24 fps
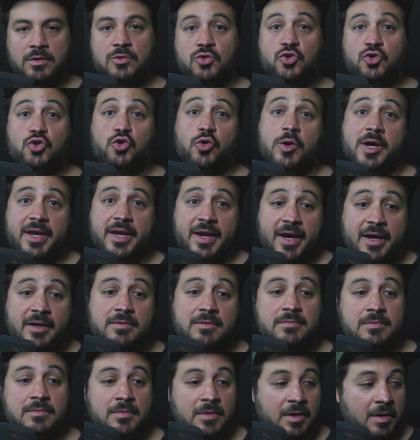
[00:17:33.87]
So
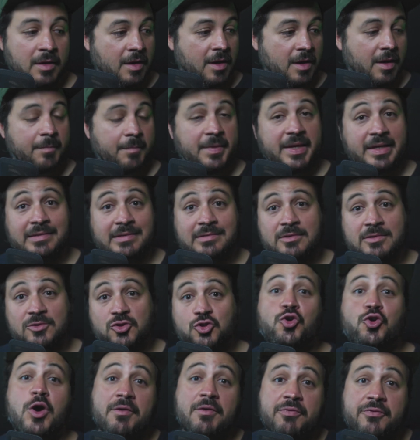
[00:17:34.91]
again, I mean,
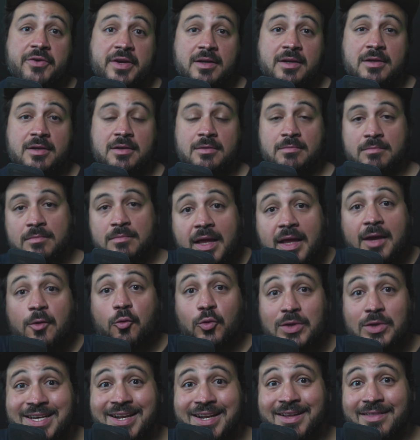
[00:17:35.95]
traffic, like
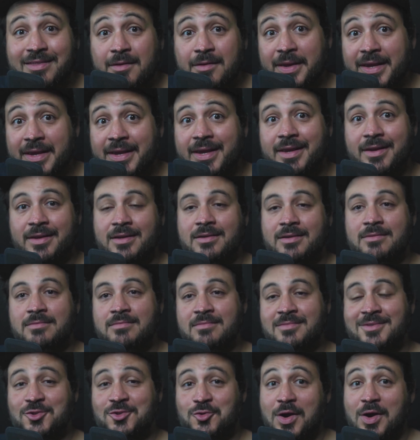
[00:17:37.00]
we said at the beginning,
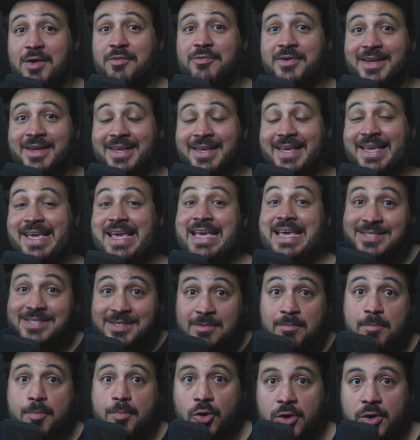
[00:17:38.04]
traffic is
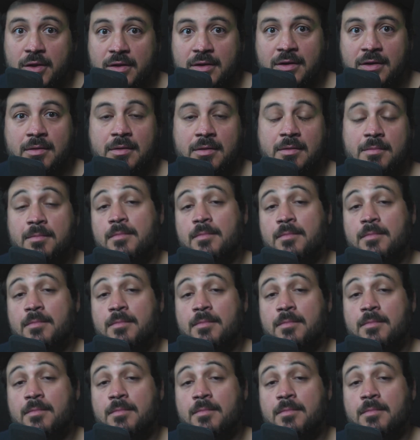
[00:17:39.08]
important.